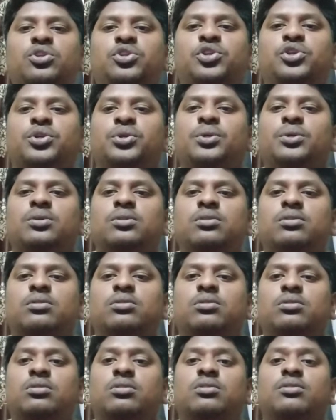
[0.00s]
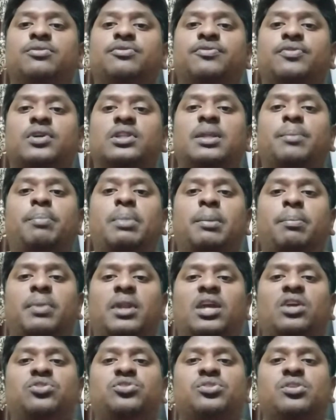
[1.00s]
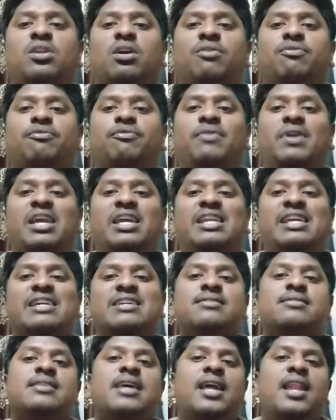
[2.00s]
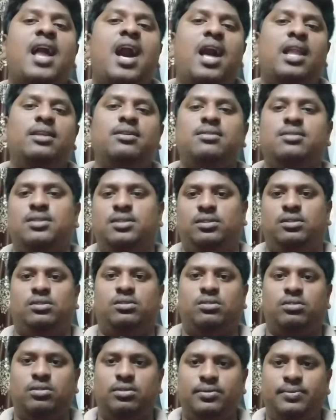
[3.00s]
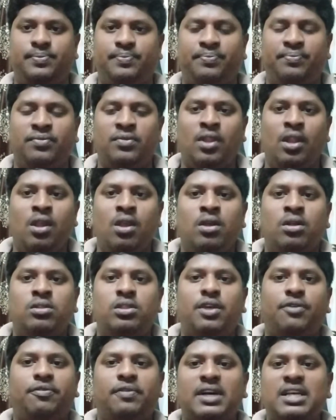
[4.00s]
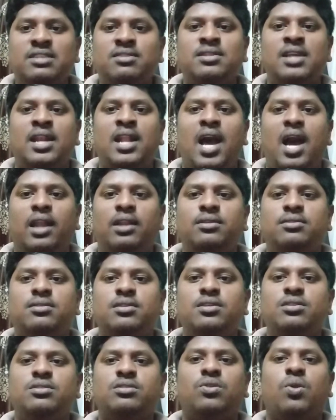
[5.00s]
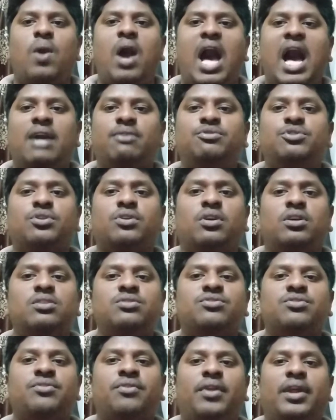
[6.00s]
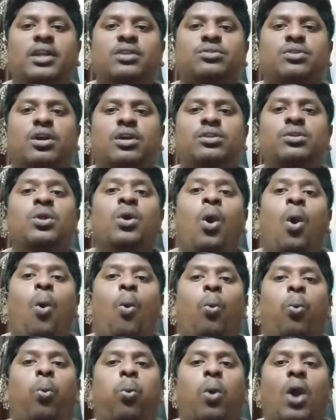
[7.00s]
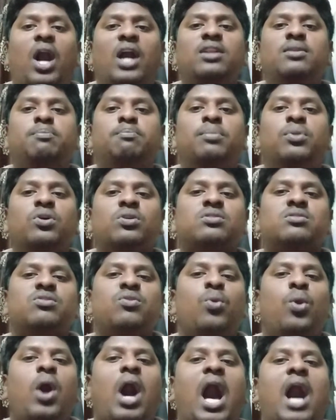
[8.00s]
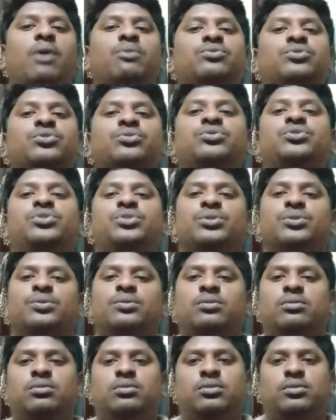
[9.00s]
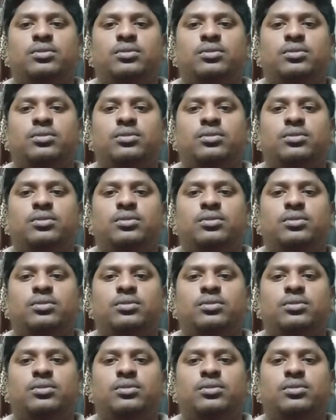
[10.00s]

choose for the preparation of various analyses? The first analysis, you have to concentrate on what books you will have to choose.